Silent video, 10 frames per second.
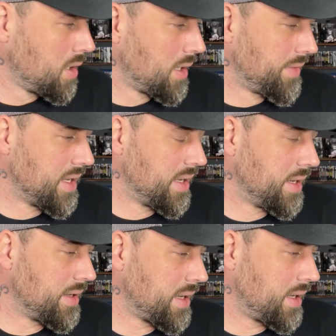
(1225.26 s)
And
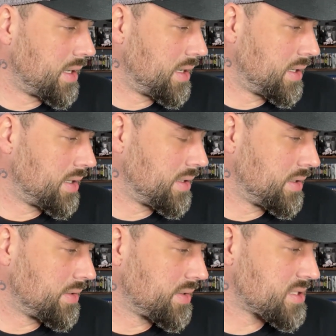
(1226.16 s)
then
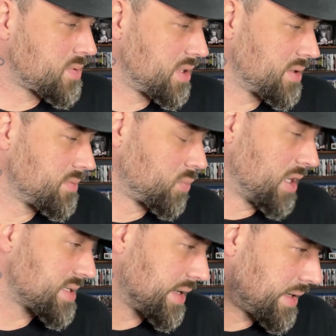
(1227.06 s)
this one
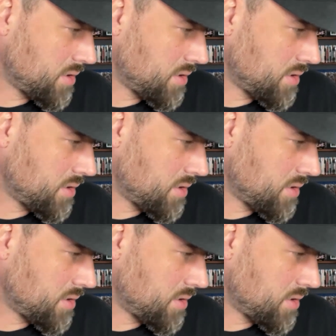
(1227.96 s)
was getting